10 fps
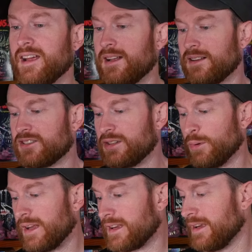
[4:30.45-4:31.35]
Let's see what
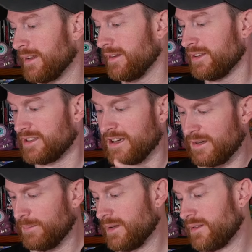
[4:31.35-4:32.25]
I get this
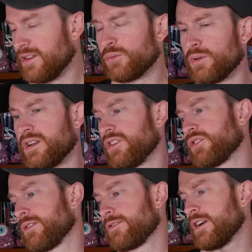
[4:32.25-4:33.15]
time. This one is
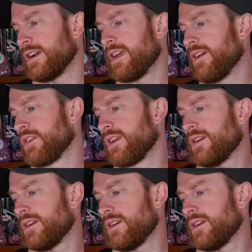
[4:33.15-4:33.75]
very heavy.